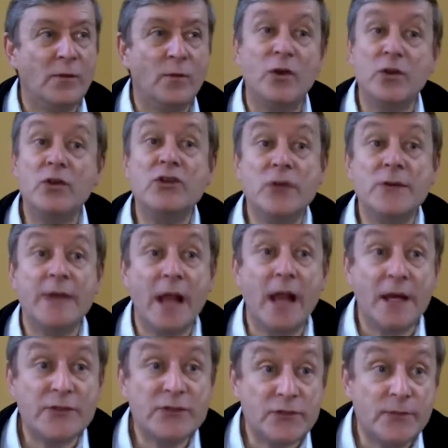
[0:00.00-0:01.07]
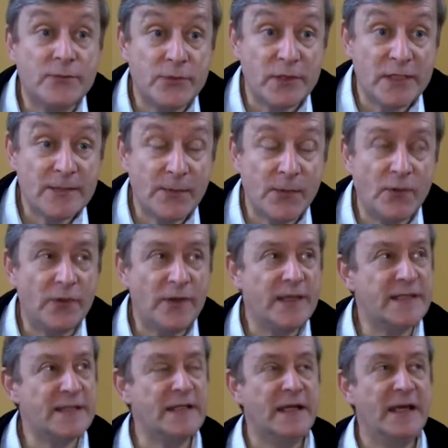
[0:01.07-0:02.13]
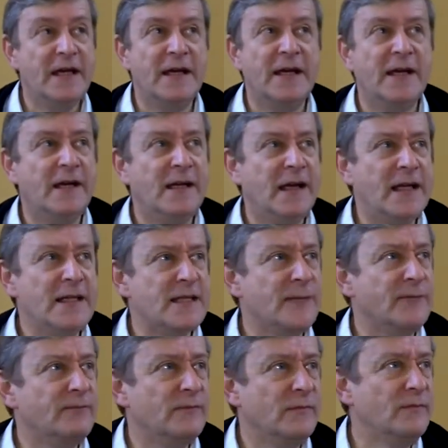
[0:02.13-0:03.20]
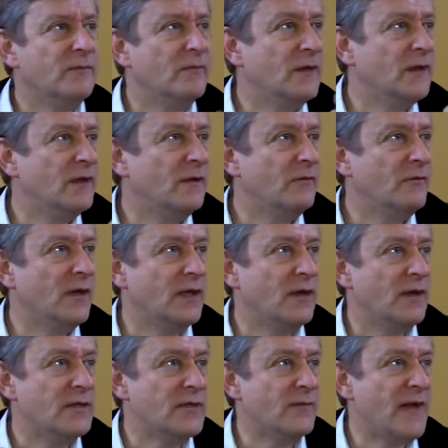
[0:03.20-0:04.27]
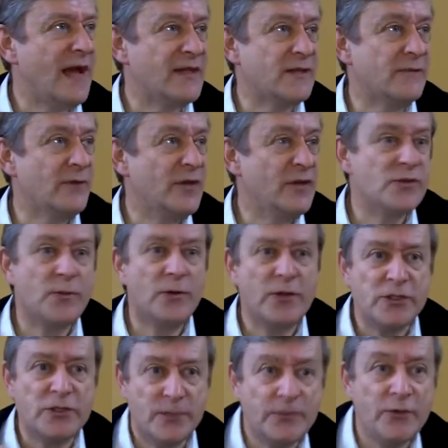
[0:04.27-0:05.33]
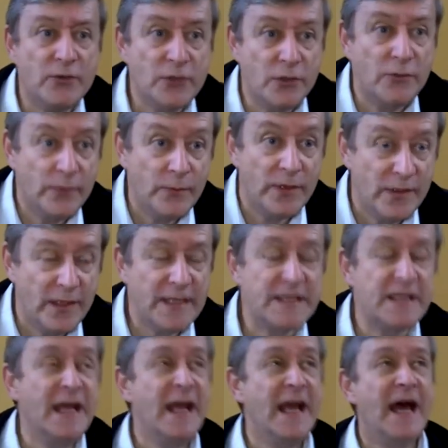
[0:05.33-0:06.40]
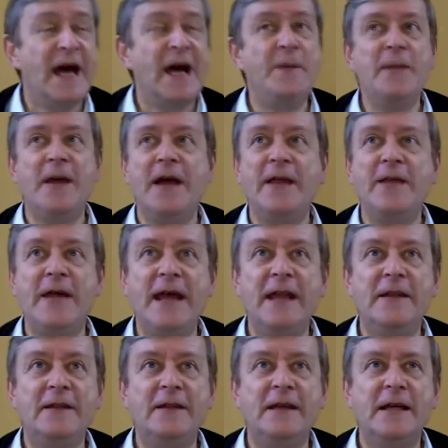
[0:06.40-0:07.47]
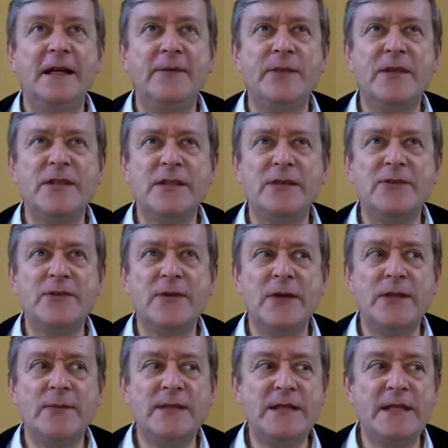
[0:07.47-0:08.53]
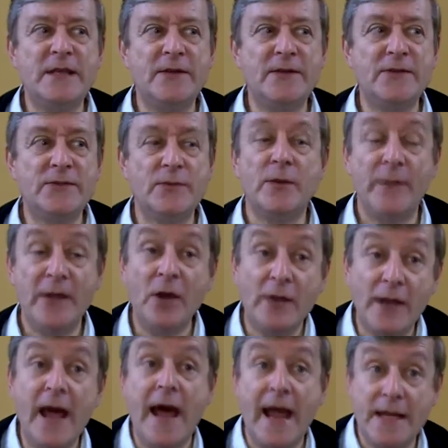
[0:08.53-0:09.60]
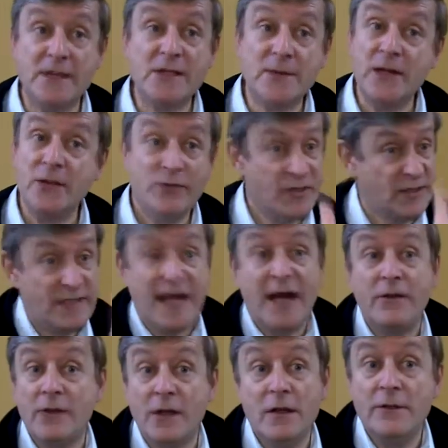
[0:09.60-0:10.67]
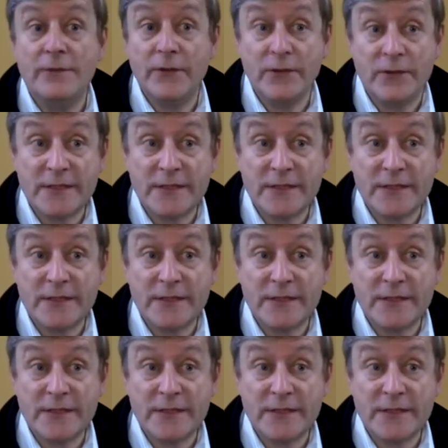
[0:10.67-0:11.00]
what you could do in the classroom to explore this, and some acts of religious worship you do with this. But there's also other materials that will be online as well. You can just download for